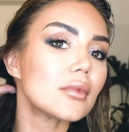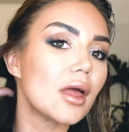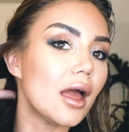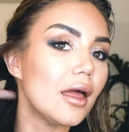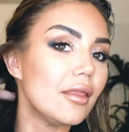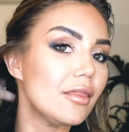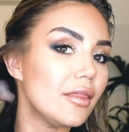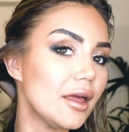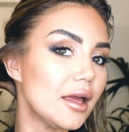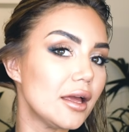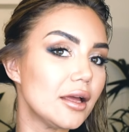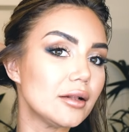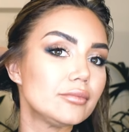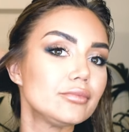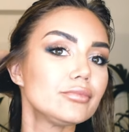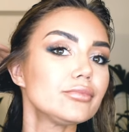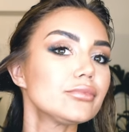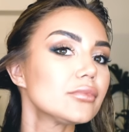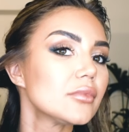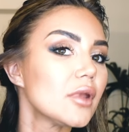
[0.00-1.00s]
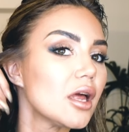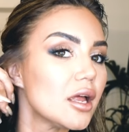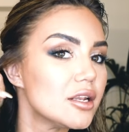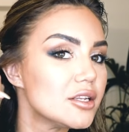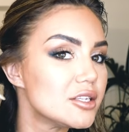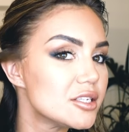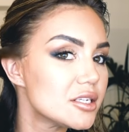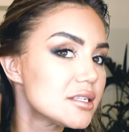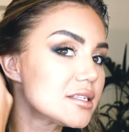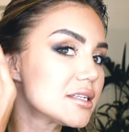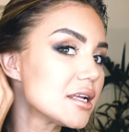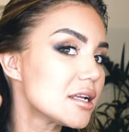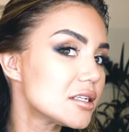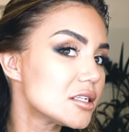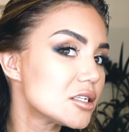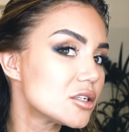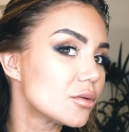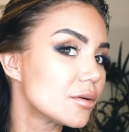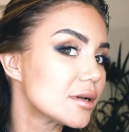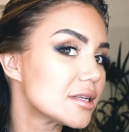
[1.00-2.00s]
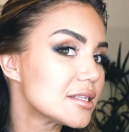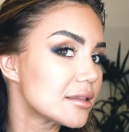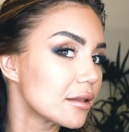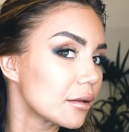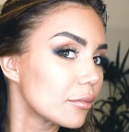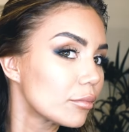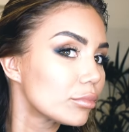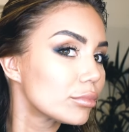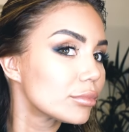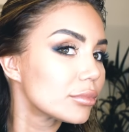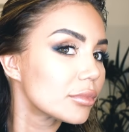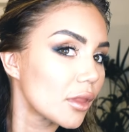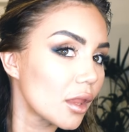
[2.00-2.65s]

And then just start to twist them.